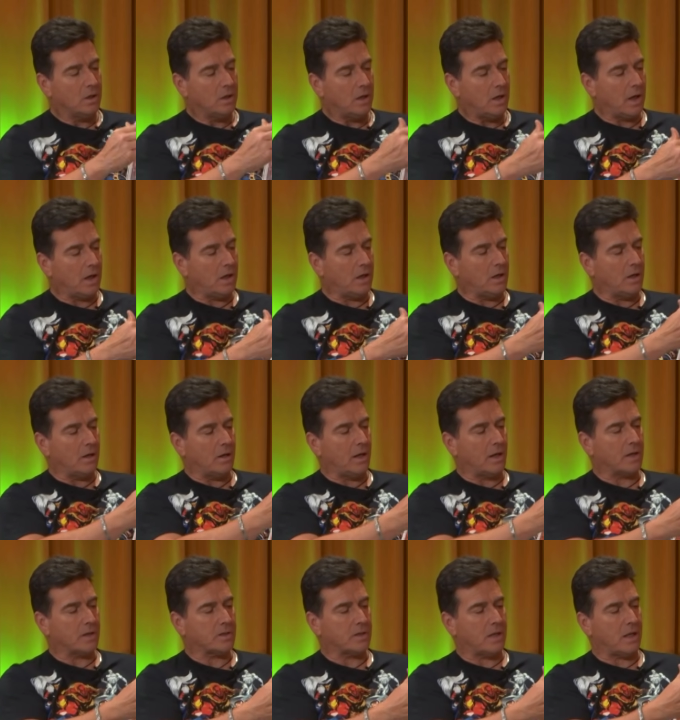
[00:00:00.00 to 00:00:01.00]
How do you know, like,
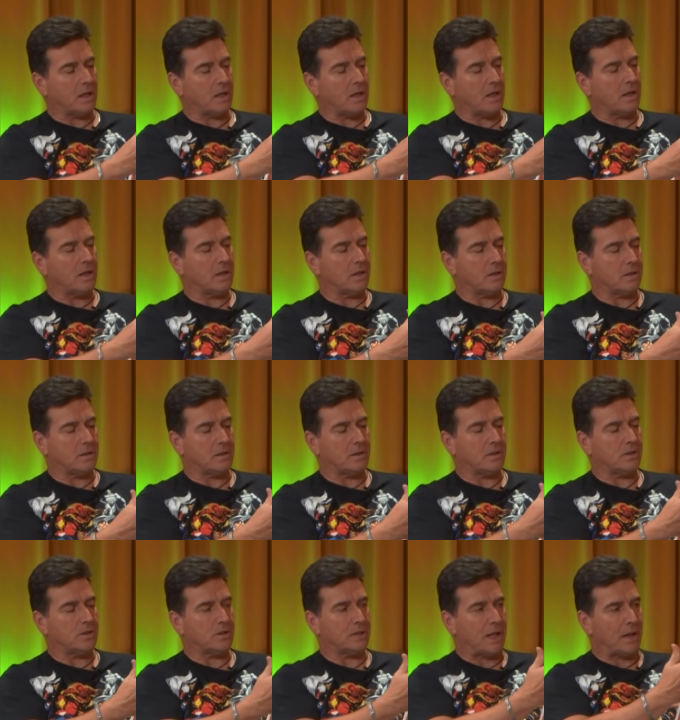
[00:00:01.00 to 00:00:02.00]
it's not like
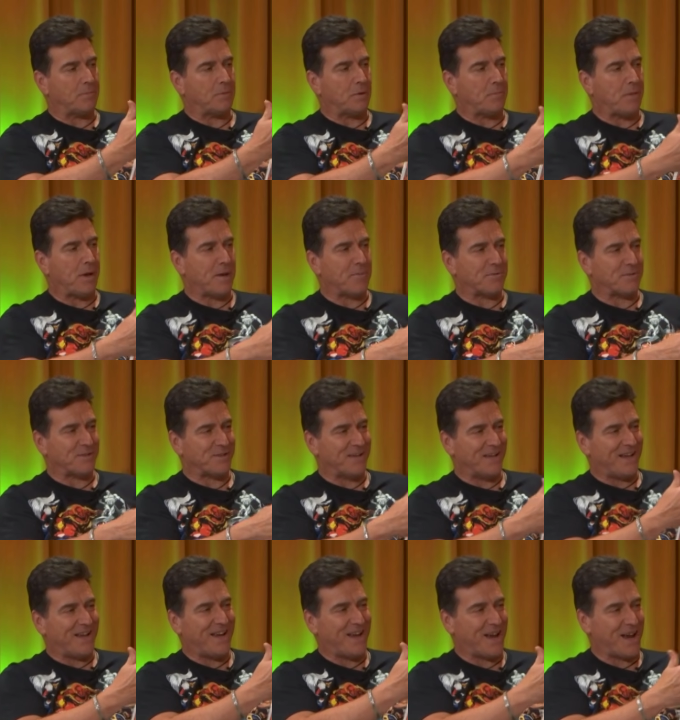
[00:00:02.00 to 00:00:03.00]
just empty papers in it?
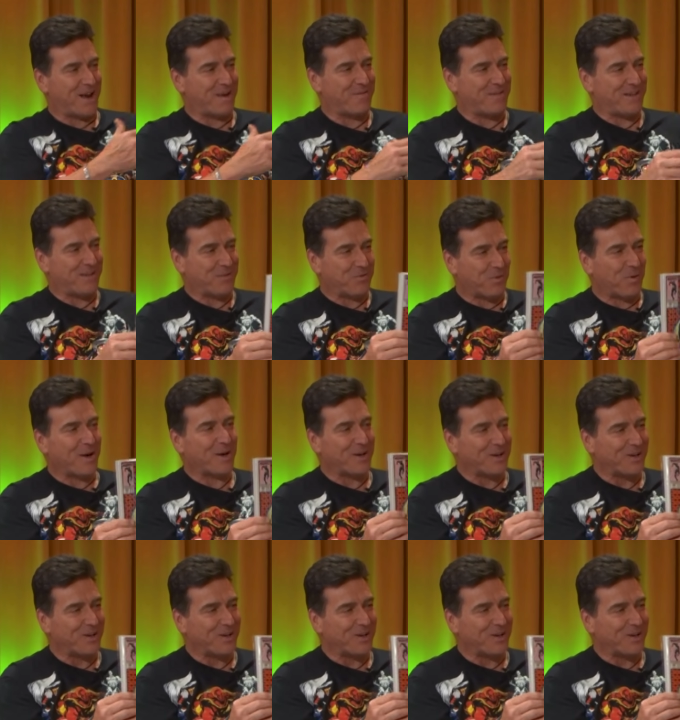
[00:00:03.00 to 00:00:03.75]
I mean, you want to